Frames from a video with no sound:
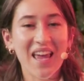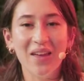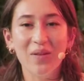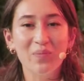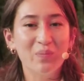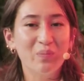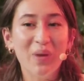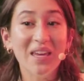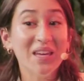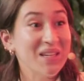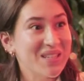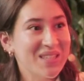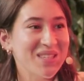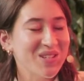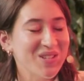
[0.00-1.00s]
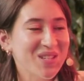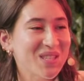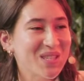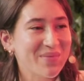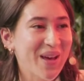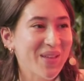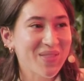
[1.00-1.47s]
and making
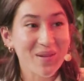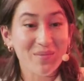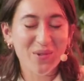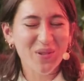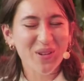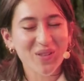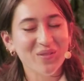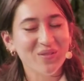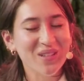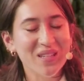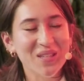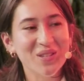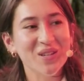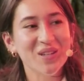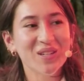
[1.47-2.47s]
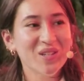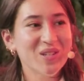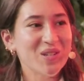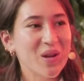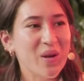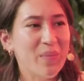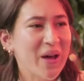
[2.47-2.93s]
decisions about them, doing the
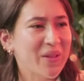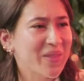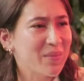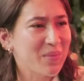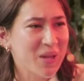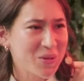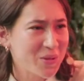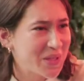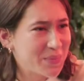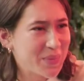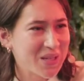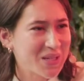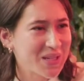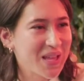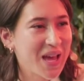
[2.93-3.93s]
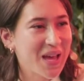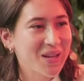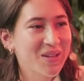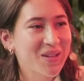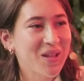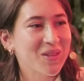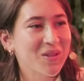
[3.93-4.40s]
research about them? Can you speak to
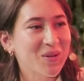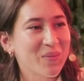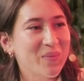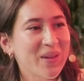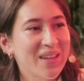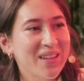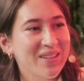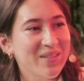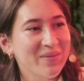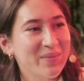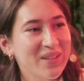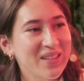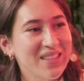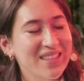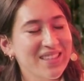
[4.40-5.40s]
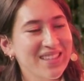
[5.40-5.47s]
that a little bit, please?